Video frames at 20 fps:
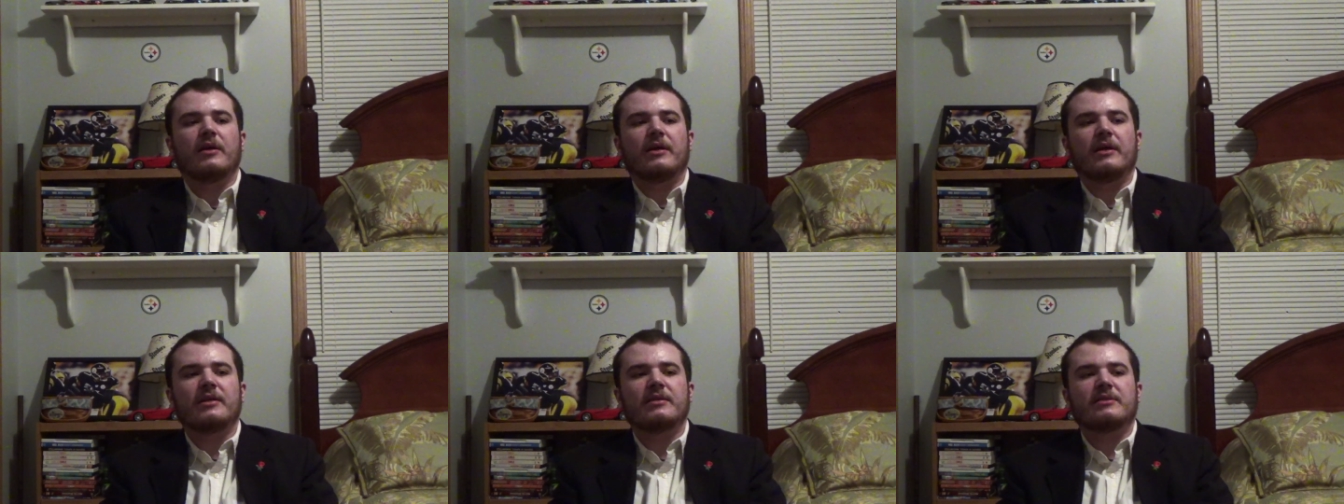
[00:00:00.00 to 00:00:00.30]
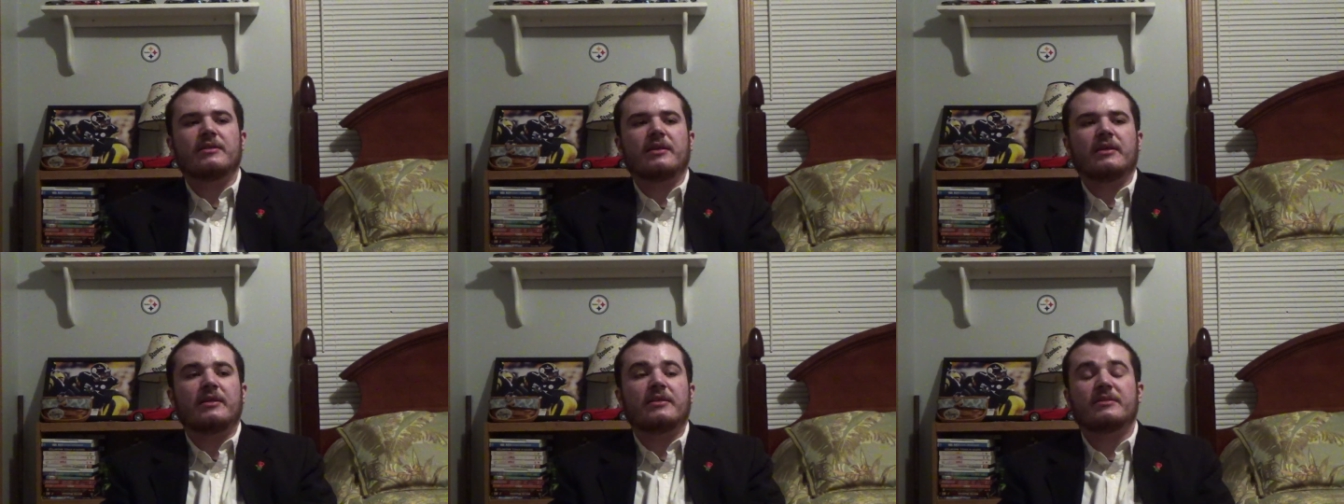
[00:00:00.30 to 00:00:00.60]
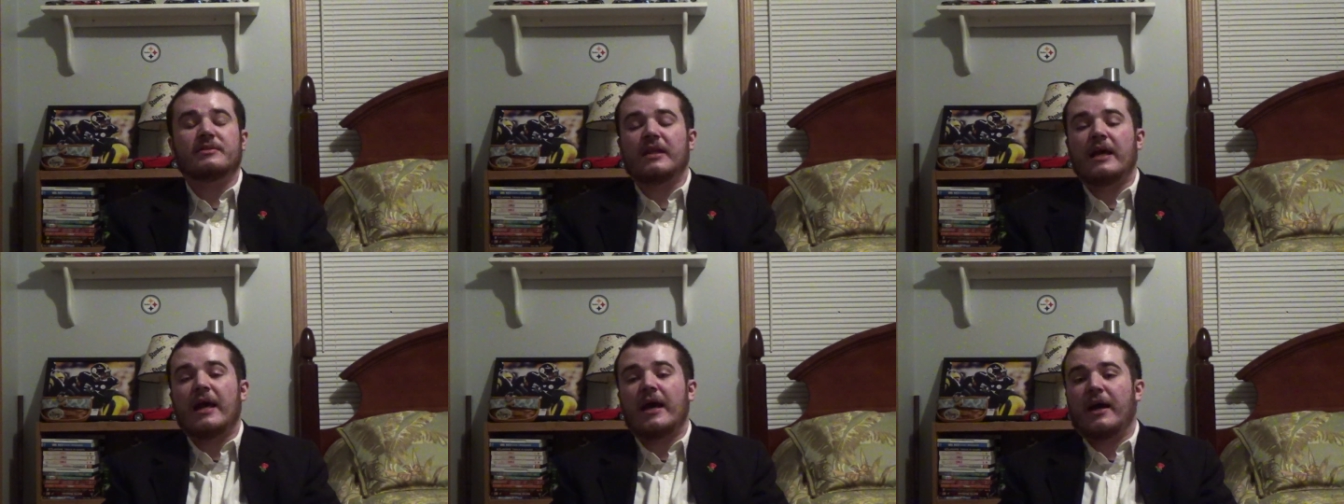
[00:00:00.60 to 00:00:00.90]
his his
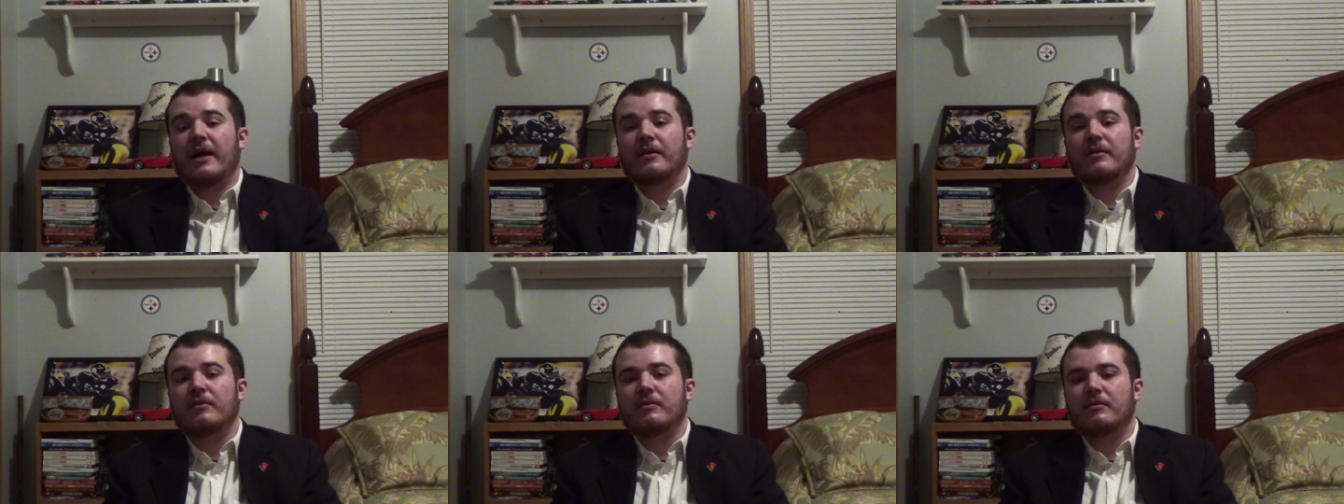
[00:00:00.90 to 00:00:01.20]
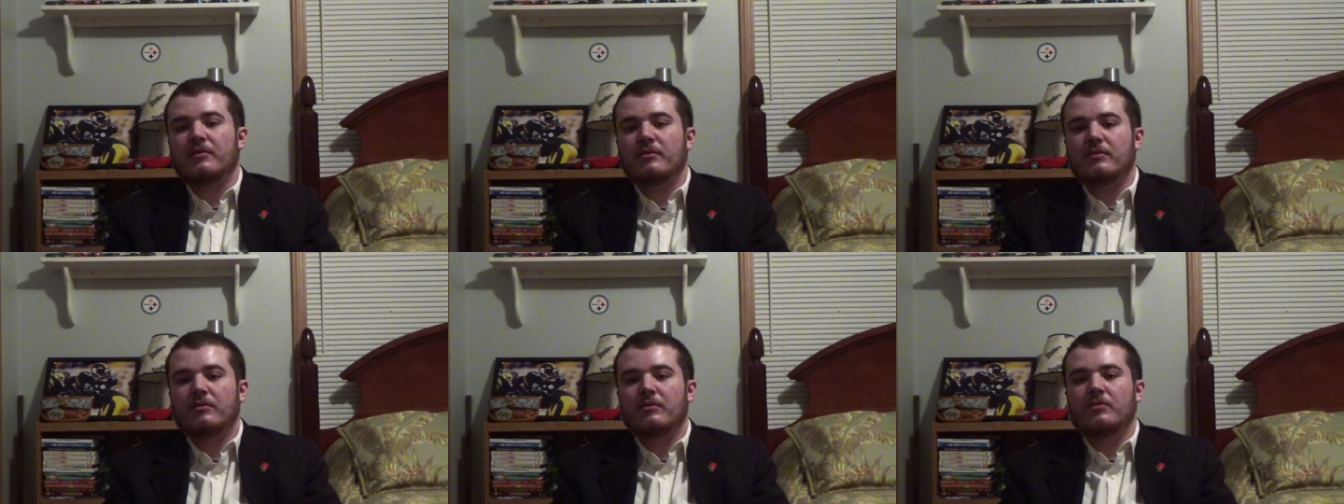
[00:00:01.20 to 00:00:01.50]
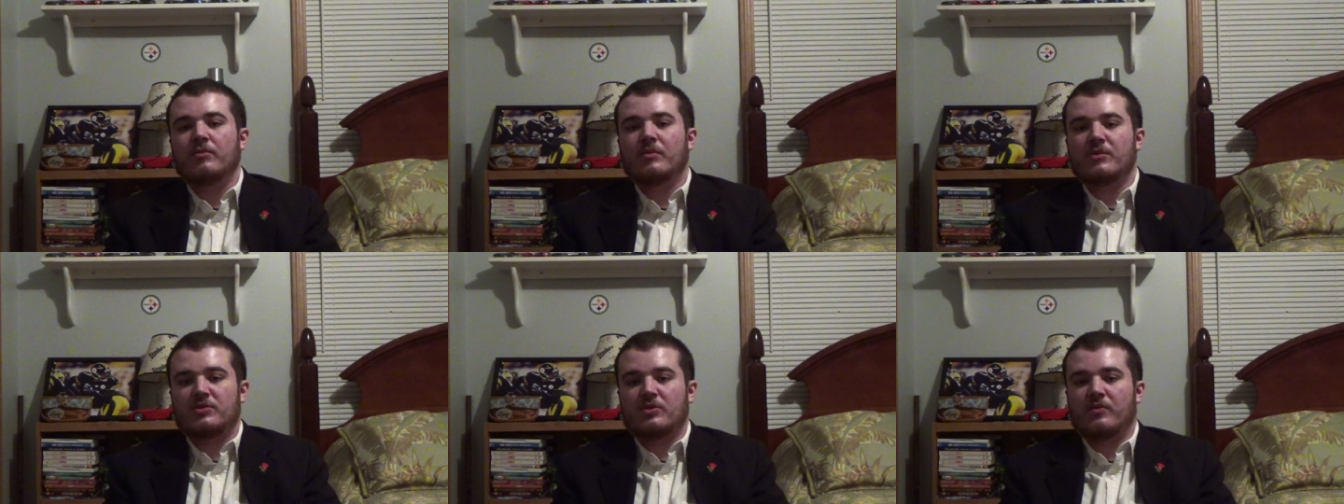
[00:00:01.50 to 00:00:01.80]
dad
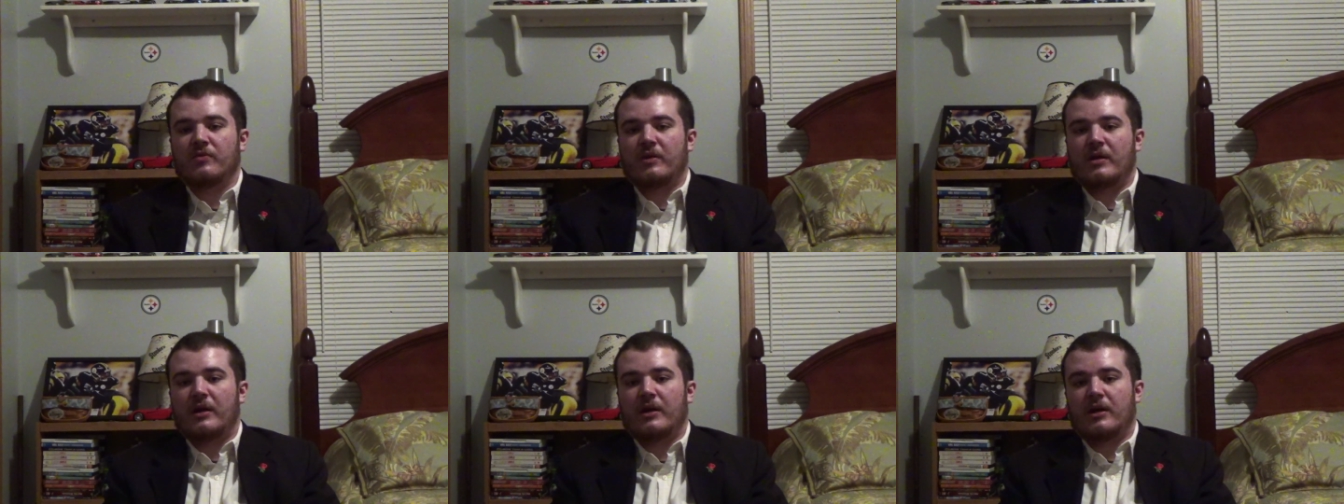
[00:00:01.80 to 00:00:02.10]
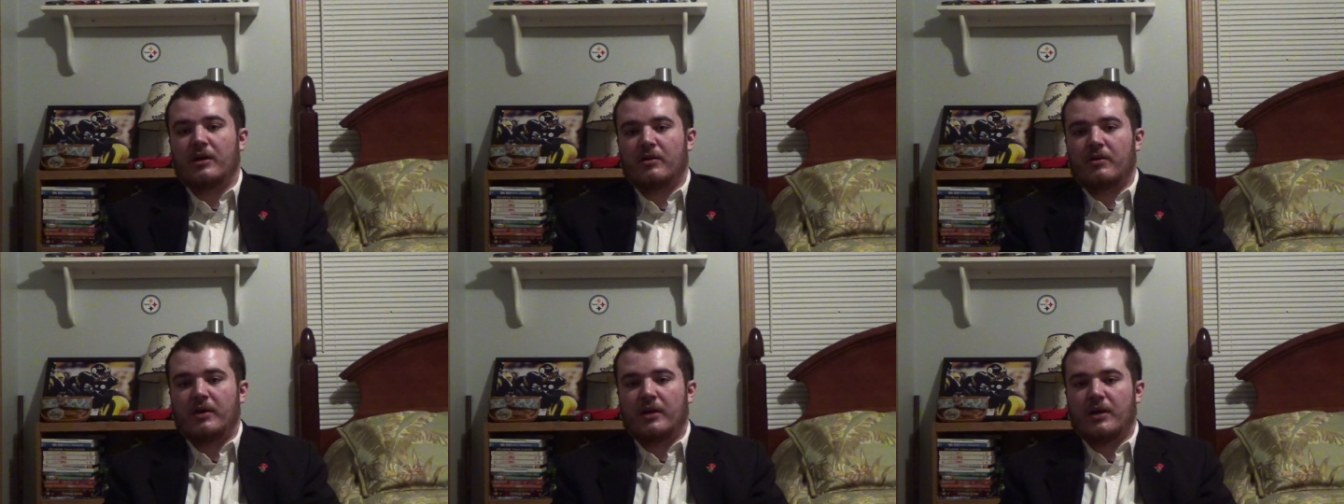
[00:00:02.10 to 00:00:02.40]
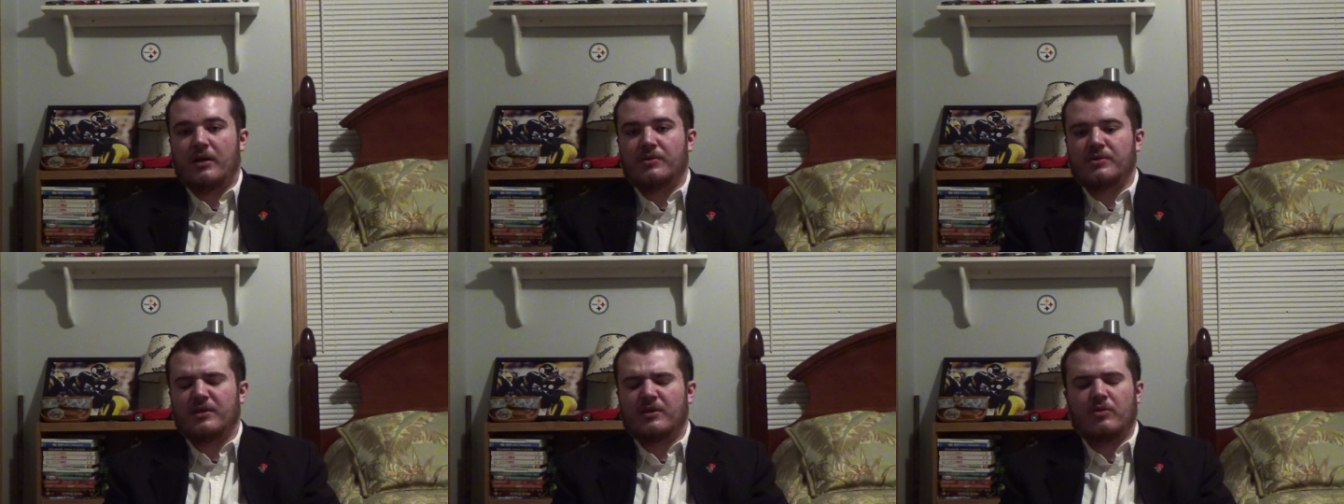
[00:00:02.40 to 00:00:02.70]
was over at our house,